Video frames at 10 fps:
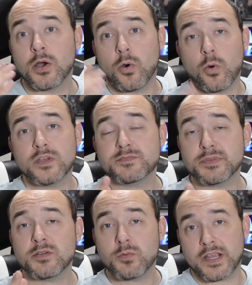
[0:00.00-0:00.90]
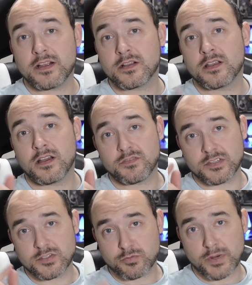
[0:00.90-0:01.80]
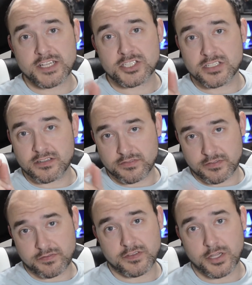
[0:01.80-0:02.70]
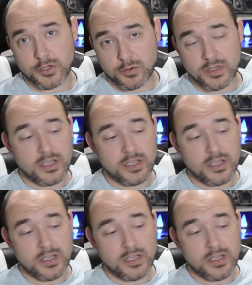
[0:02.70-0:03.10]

always be aware of the direction of the flow.